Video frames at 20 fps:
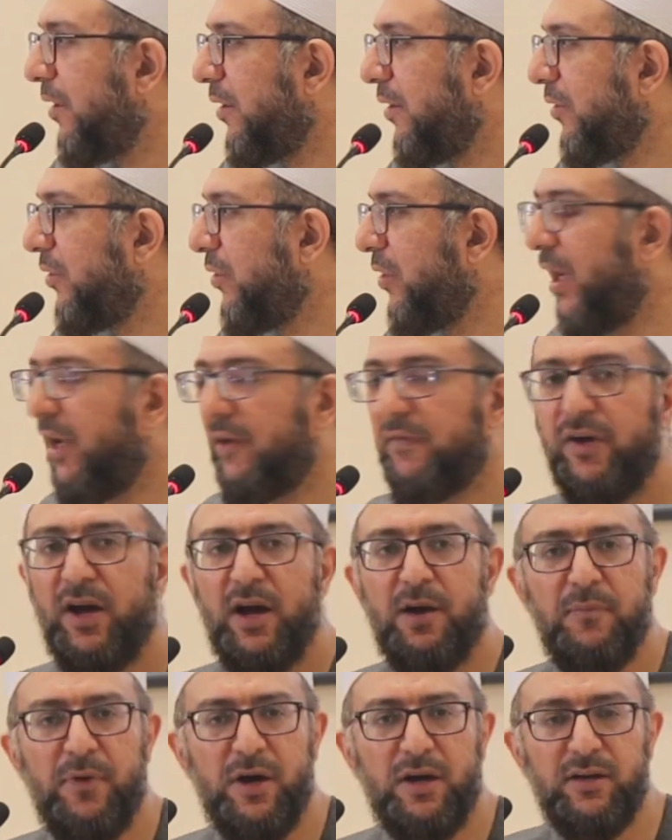You have
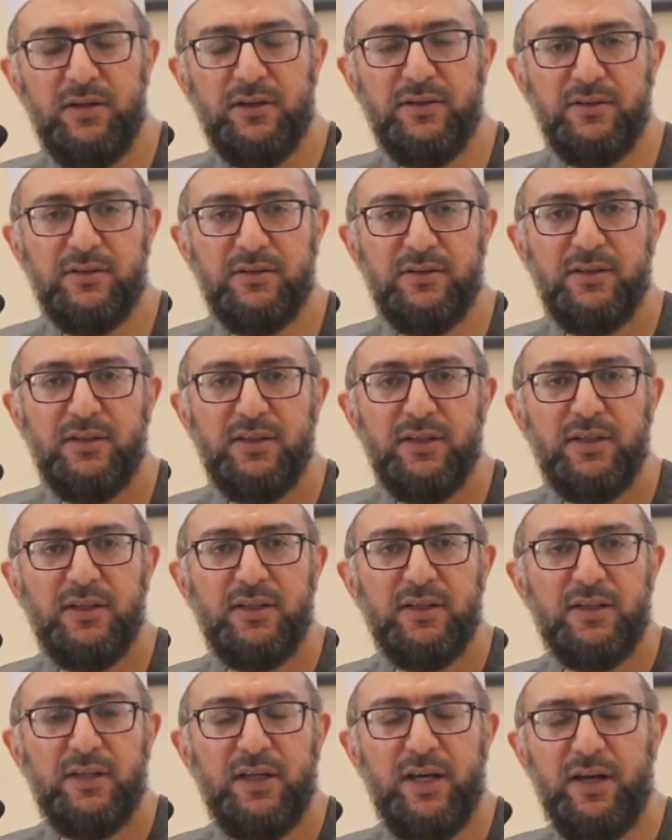Haman.
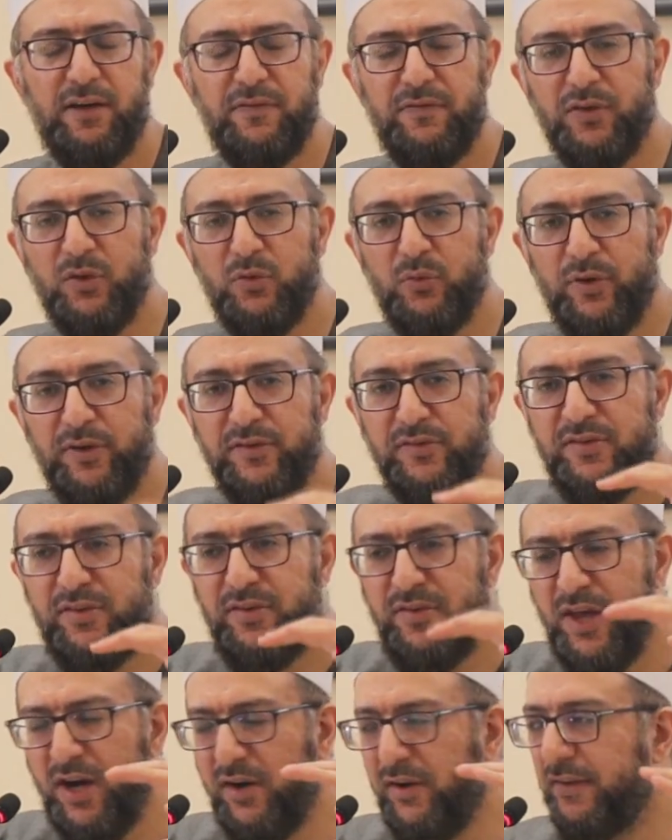
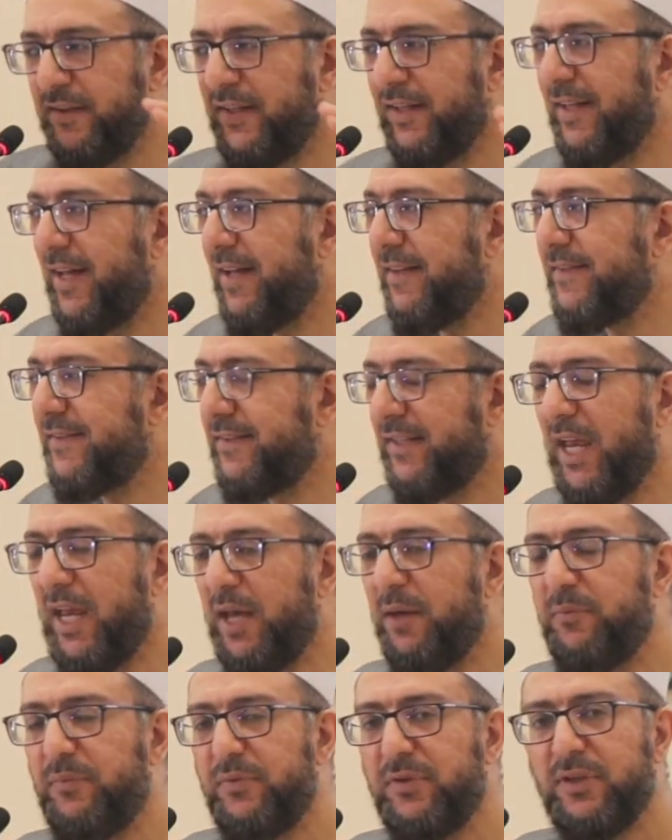Everyone's there in the
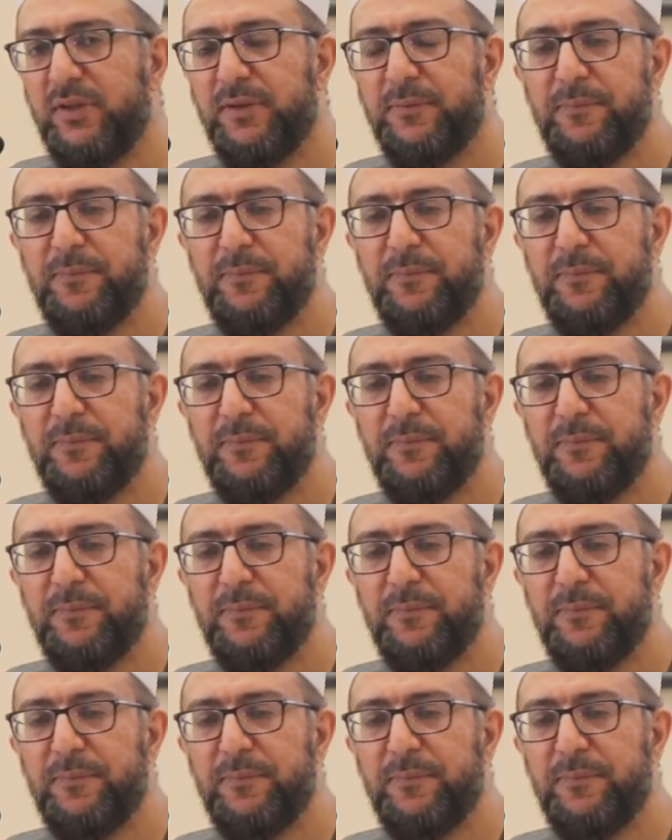landscape.